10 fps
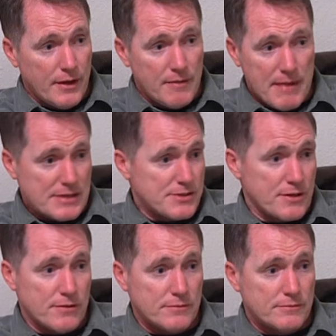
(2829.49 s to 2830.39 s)
in
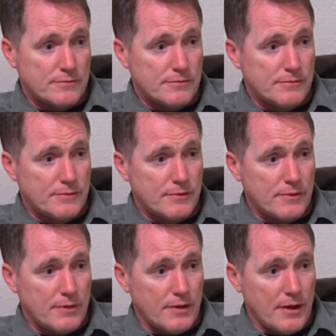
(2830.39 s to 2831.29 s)
Mexico
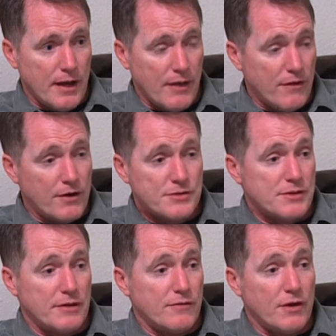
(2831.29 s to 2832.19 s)
and there's
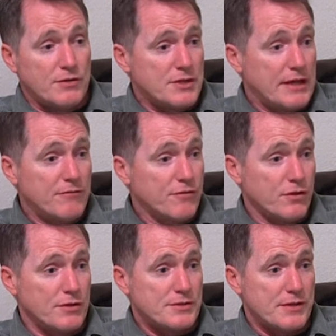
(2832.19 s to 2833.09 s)
an, there's an
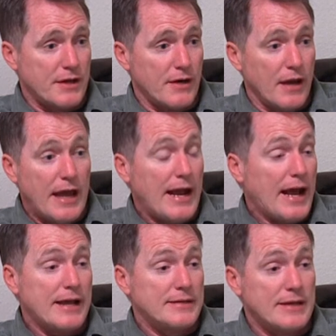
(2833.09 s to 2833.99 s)
influence there. And
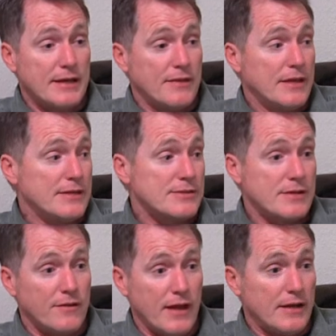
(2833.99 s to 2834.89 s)
I can tell you this
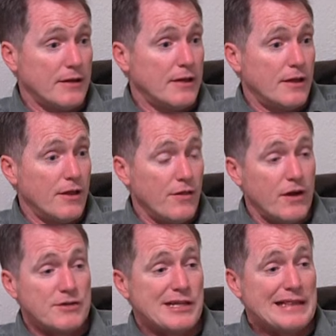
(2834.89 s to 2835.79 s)
that
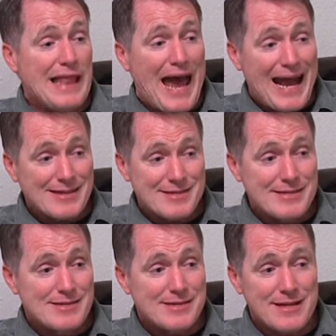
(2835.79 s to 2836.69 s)
there's a
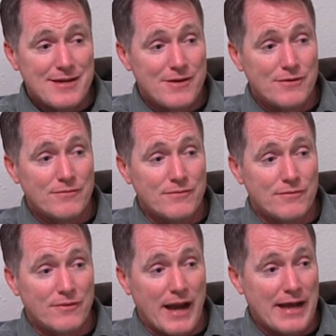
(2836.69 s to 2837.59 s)
laxness here
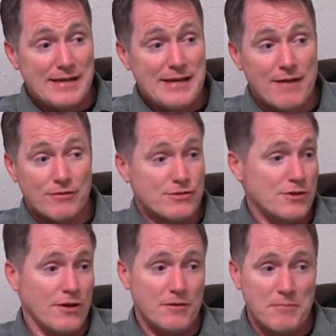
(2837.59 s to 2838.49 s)
that I never
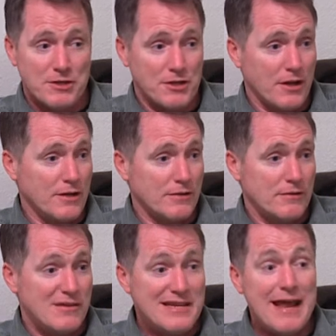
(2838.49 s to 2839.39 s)
saw in Michigan.
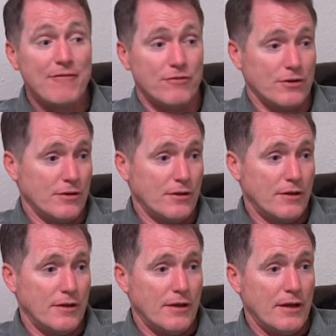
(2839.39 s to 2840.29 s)
Never.
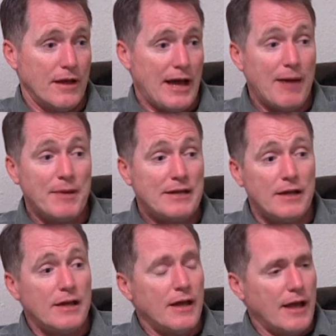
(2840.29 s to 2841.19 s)
I mean,